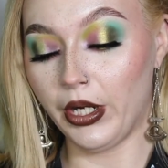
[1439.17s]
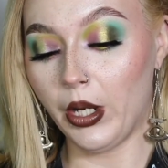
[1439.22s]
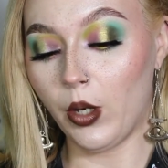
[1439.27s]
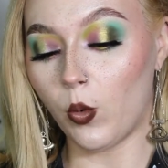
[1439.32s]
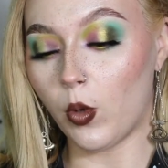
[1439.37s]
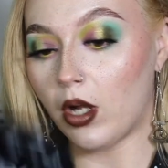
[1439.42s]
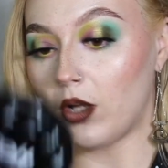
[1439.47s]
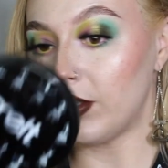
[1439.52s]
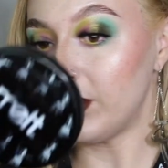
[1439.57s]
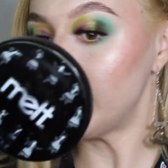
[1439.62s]

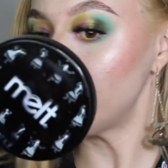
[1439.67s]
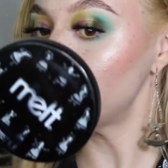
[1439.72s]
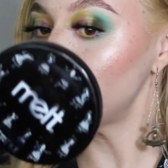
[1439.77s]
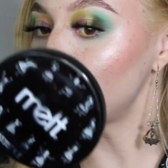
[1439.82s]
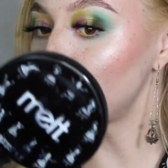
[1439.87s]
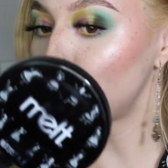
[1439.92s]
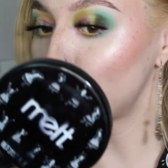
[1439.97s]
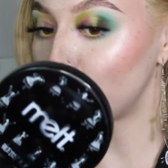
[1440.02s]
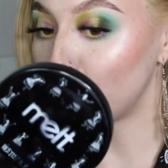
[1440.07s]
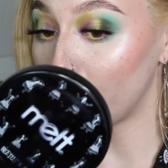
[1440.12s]
While it is a
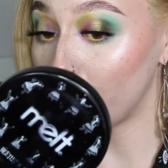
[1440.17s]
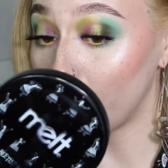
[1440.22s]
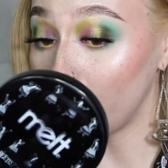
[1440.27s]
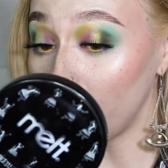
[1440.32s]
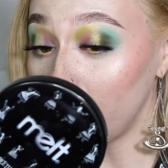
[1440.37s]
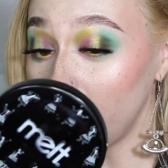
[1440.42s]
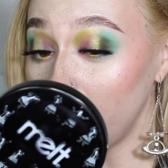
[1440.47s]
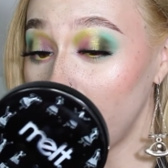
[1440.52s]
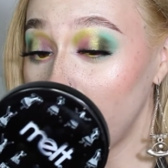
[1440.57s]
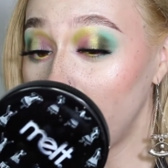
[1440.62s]

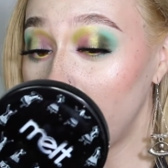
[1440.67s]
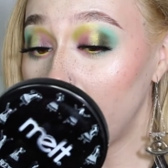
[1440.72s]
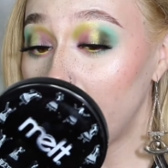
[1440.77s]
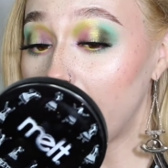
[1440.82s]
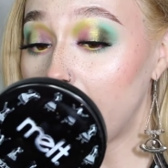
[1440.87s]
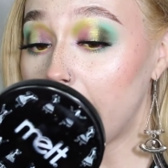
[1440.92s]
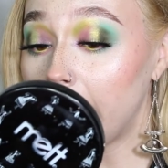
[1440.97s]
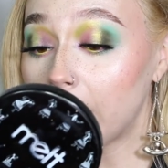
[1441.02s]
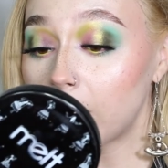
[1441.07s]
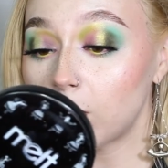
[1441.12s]
shimmer,
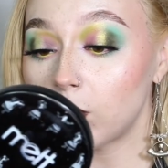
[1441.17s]
it